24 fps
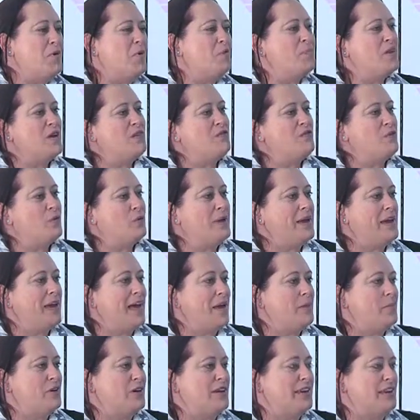Before we
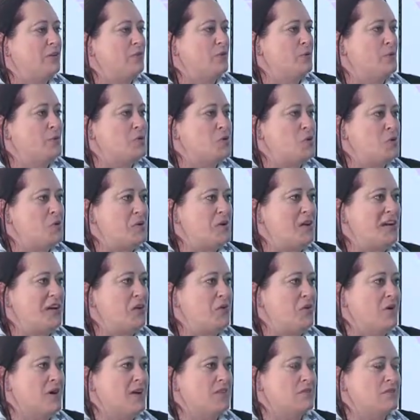came on air, we were talking
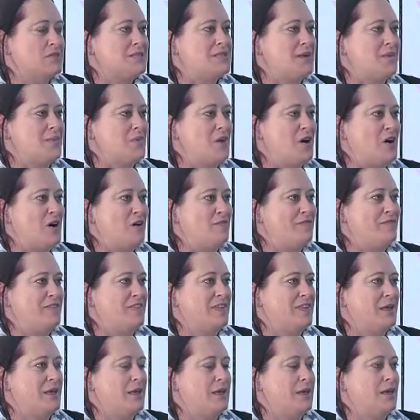around some of
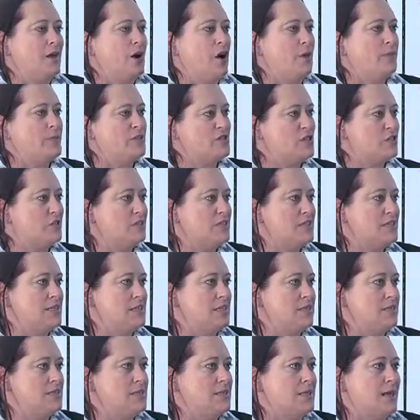the
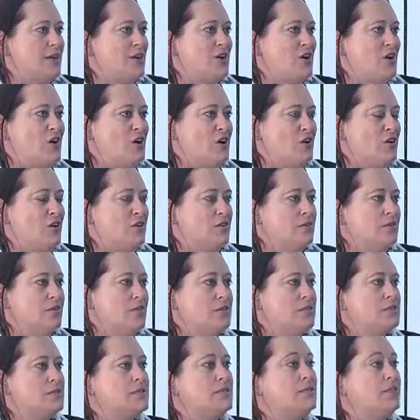opportunities that are
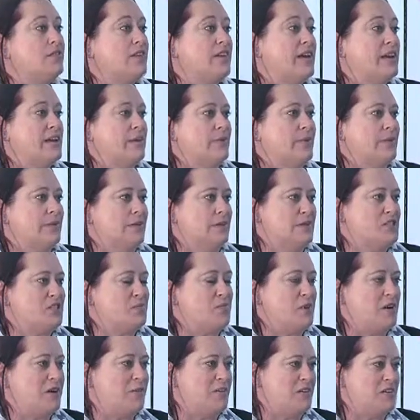still available in the
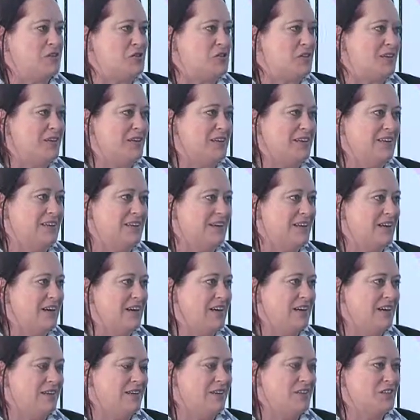smart metering
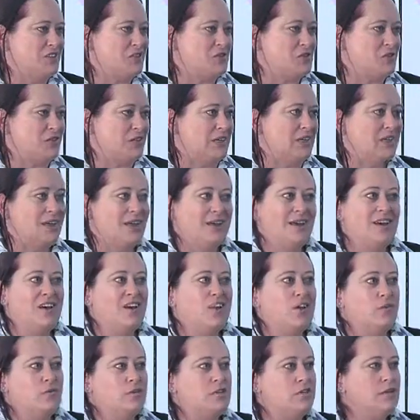industry.
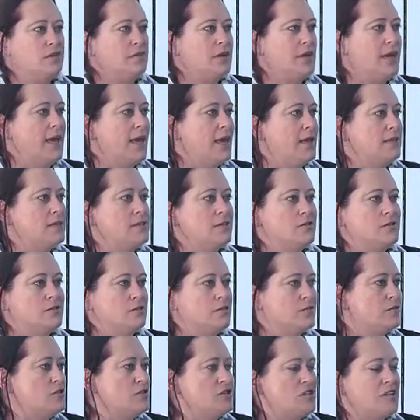Would you care
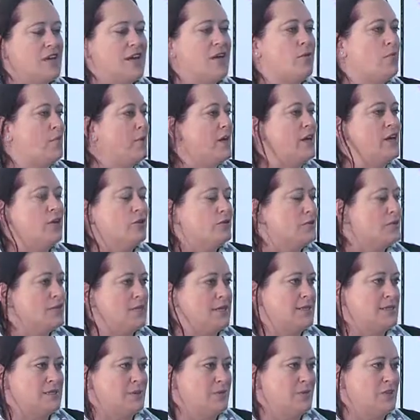to share where you're
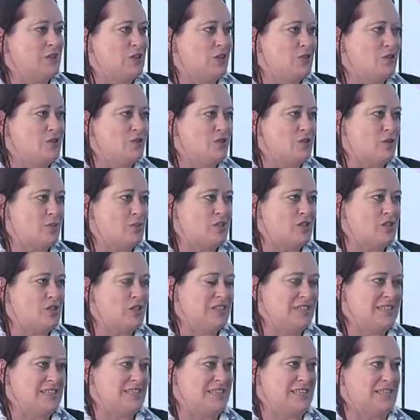seeing some of those
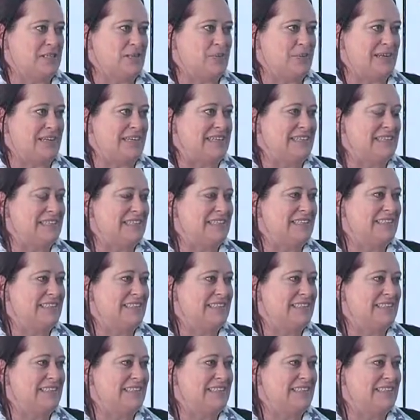opportunities, please?